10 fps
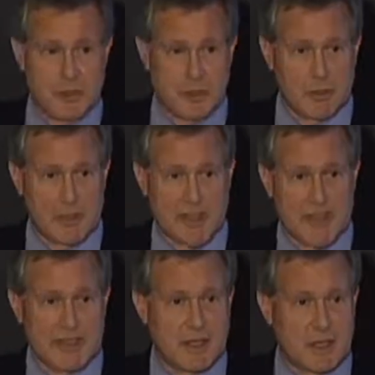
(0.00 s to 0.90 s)
you know, La
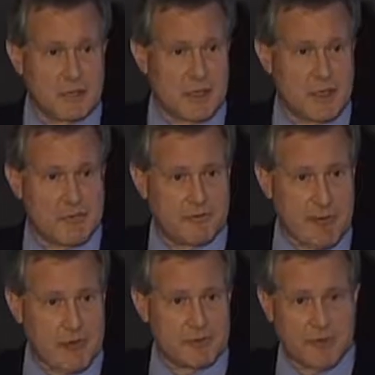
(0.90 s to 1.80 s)
Gazza Ladra,
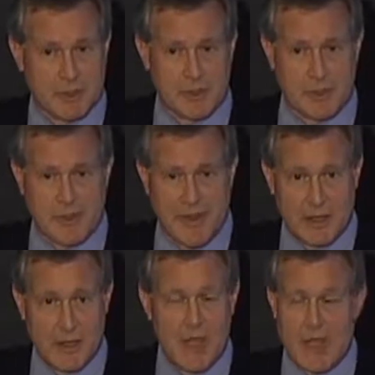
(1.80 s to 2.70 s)
Marriage of Figaro and all that,